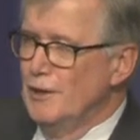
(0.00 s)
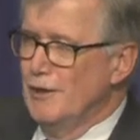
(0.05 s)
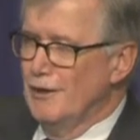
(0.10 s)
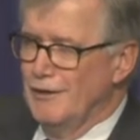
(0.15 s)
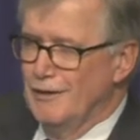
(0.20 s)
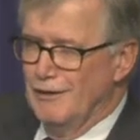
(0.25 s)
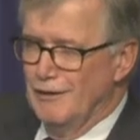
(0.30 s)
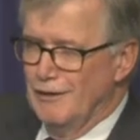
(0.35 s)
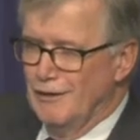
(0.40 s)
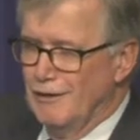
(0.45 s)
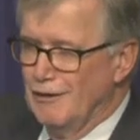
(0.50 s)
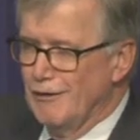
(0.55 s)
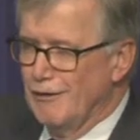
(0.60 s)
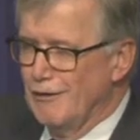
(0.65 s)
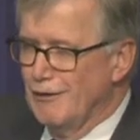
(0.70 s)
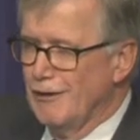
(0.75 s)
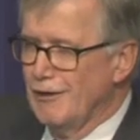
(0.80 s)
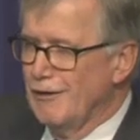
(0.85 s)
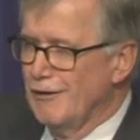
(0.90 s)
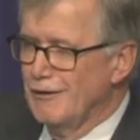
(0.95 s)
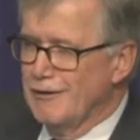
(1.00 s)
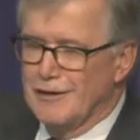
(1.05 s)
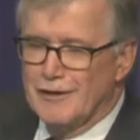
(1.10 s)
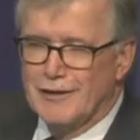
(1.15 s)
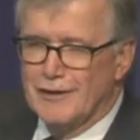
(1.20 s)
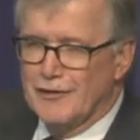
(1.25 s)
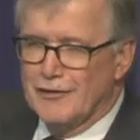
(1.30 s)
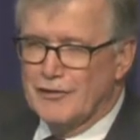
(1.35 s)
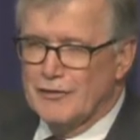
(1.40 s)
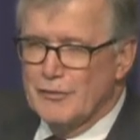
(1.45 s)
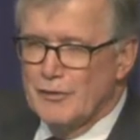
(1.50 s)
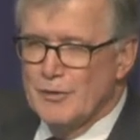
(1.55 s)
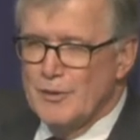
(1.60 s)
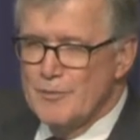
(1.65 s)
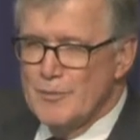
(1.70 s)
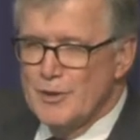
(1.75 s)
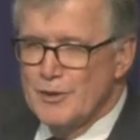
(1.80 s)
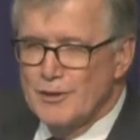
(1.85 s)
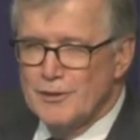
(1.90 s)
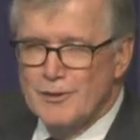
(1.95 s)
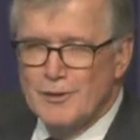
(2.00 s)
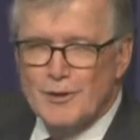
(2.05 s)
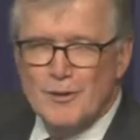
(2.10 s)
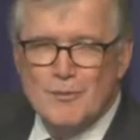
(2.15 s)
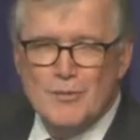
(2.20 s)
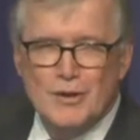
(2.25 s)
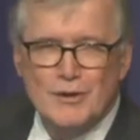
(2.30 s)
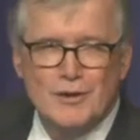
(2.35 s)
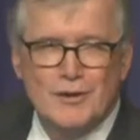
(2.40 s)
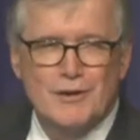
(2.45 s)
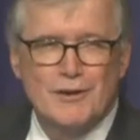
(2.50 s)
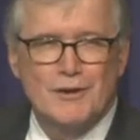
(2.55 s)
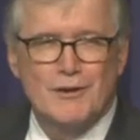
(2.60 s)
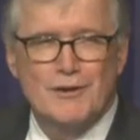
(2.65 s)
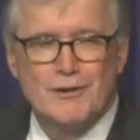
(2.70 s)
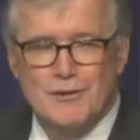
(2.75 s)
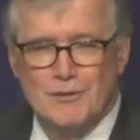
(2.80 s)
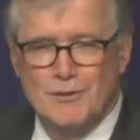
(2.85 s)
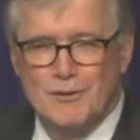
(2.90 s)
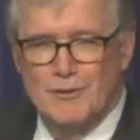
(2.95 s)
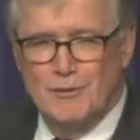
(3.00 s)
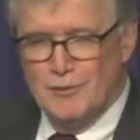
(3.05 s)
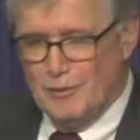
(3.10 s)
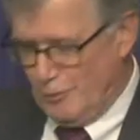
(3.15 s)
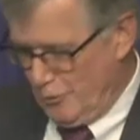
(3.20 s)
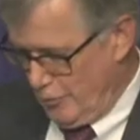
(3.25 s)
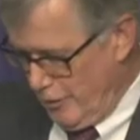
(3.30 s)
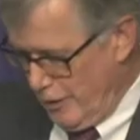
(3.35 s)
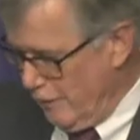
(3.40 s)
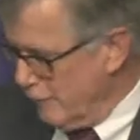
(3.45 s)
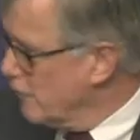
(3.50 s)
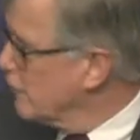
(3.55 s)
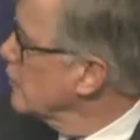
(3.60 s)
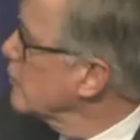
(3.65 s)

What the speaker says: And I guess if you're a millionaire or billionaire, you create